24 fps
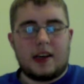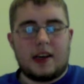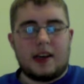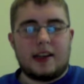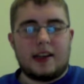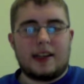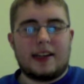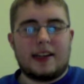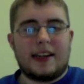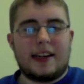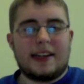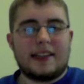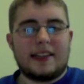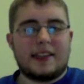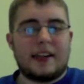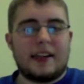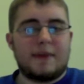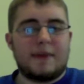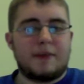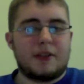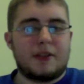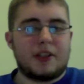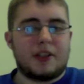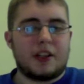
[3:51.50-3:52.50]
The next
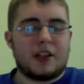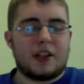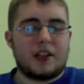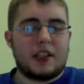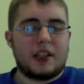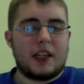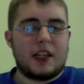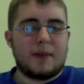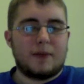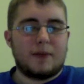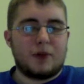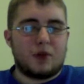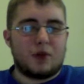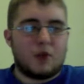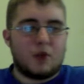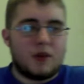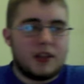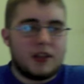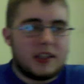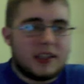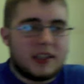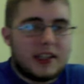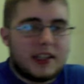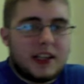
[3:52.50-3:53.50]
step is to clean up your
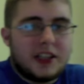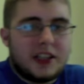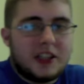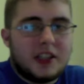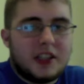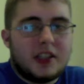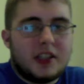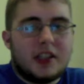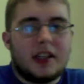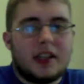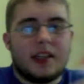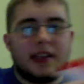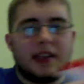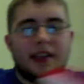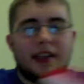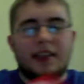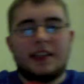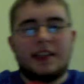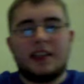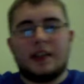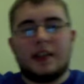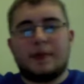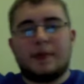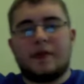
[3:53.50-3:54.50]
workstation. This
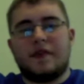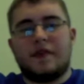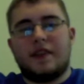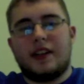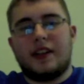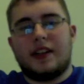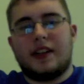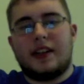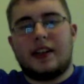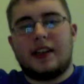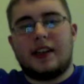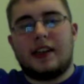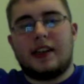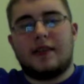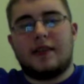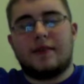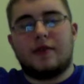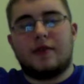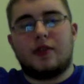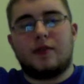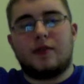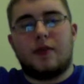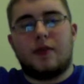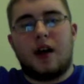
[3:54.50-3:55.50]
is to prevent
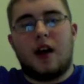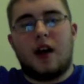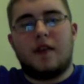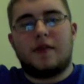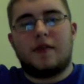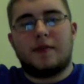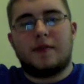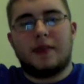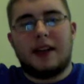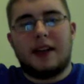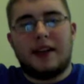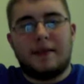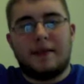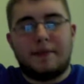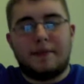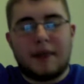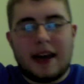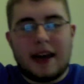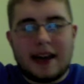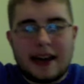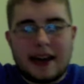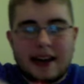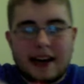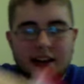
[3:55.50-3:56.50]
your mom from getting
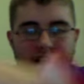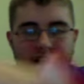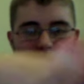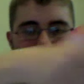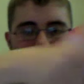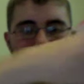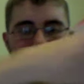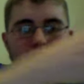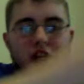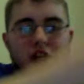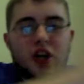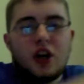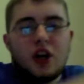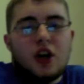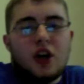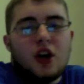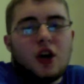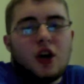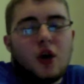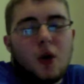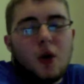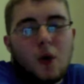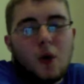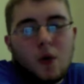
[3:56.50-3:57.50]
mad at you,
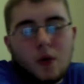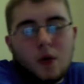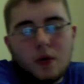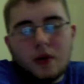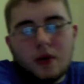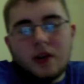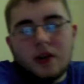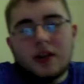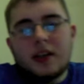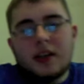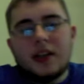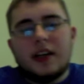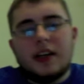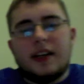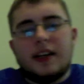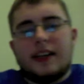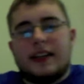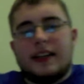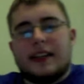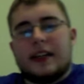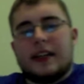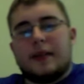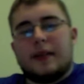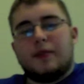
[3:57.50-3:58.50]
or
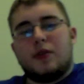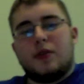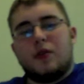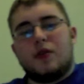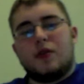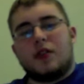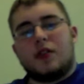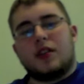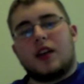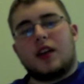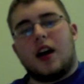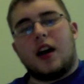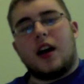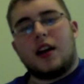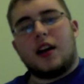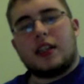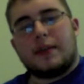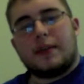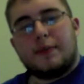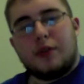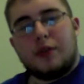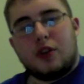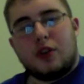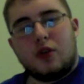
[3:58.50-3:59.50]
you end up going to the
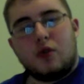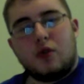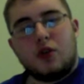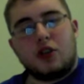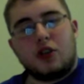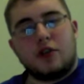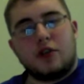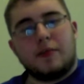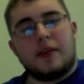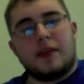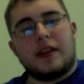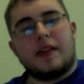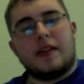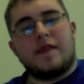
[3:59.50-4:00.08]
hospital, which would be a